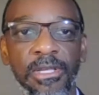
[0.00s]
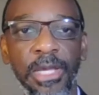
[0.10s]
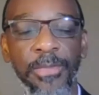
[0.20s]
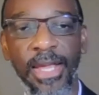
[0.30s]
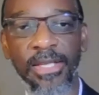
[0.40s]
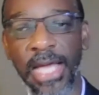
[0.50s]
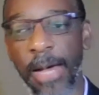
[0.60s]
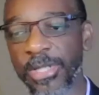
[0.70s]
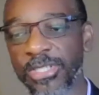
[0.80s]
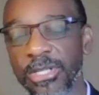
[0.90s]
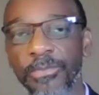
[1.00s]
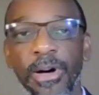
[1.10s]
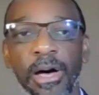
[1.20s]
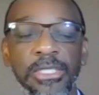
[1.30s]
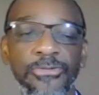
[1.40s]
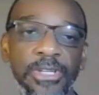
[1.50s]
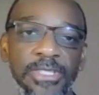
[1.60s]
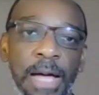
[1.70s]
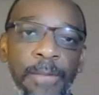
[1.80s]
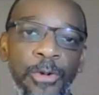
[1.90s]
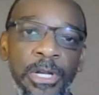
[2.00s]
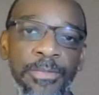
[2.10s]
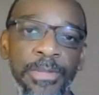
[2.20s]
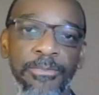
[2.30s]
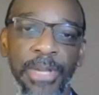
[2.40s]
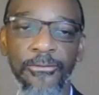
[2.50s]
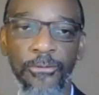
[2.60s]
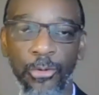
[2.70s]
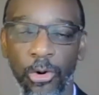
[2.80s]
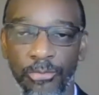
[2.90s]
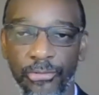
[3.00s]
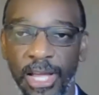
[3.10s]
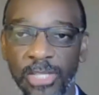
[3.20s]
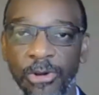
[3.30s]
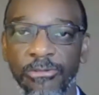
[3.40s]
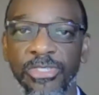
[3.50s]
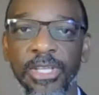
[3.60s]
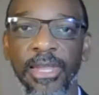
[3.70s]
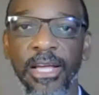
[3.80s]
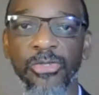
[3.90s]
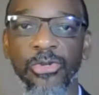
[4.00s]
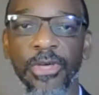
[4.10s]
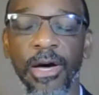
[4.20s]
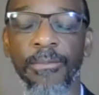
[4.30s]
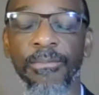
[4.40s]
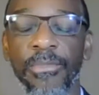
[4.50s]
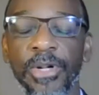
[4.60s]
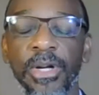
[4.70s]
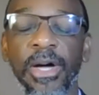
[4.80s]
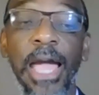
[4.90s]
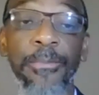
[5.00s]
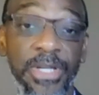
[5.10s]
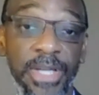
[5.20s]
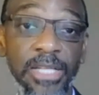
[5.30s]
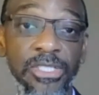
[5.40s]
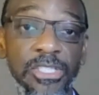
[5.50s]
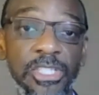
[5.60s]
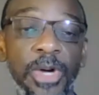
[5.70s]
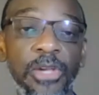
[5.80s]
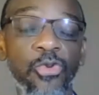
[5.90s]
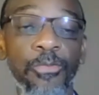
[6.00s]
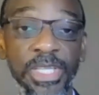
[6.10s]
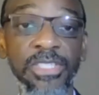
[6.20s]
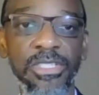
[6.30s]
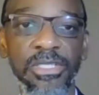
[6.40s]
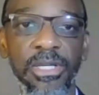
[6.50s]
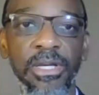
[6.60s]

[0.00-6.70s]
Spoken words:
There have been examples in the past, for example, where there have been big flu outbreaks. We have seen links with hypertension as well as obesity.